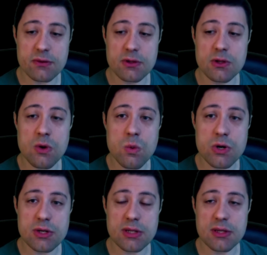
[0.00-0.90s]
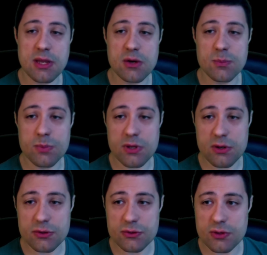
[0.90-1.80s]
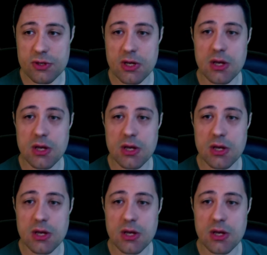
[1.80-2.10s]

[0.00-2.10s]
lower than their peers.